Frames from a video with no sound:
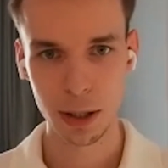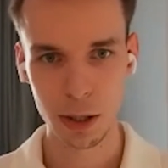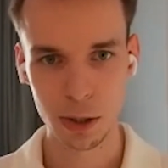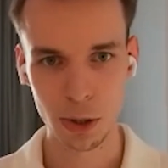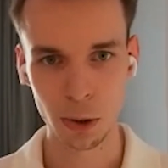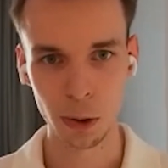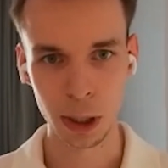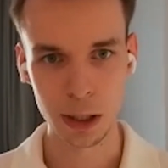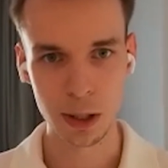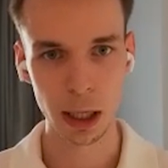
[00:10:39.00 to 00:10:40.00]
So you
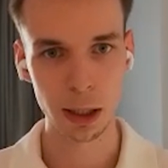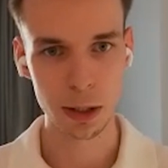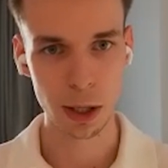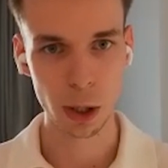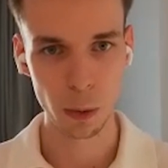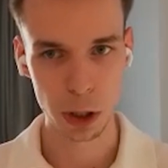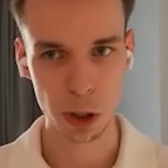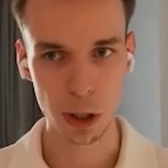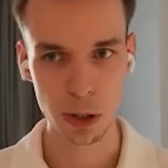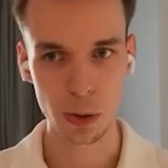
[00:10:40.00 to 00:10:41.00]
can start asking
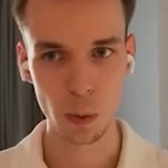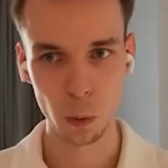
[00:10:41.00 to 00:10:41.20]
questions.